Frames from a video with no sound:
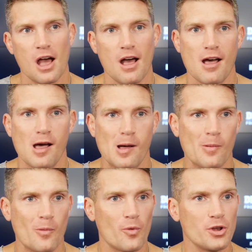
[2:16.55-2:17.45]

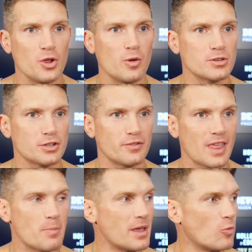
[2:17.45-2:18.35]
Uh, we knew he was looking for
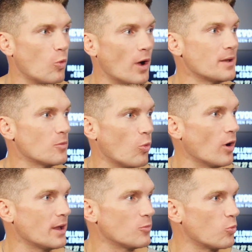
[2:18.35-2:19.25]
that big one,
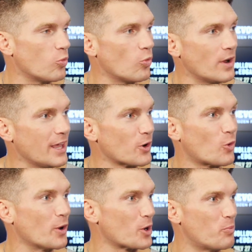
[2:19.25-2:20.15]
one, one hitter
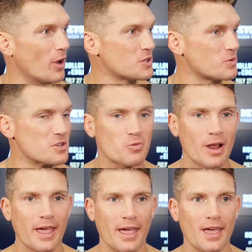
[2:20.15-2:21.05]
quitter punch with his
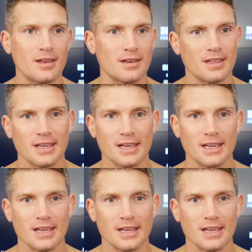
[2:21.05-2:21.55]
right hand, and